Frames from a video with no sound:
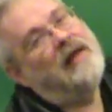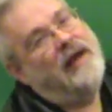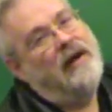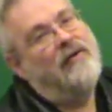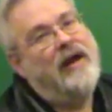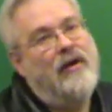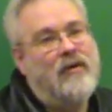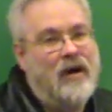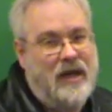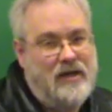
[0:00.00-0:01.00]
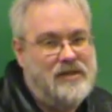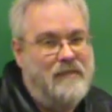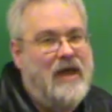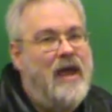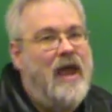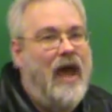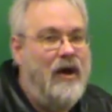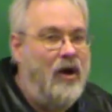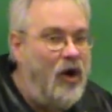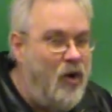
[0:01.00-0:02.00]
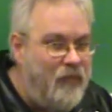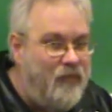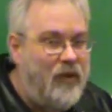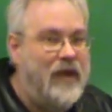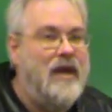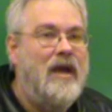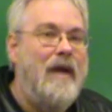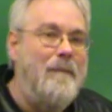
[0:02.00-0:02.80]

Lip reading: like a great organism. And hopefully,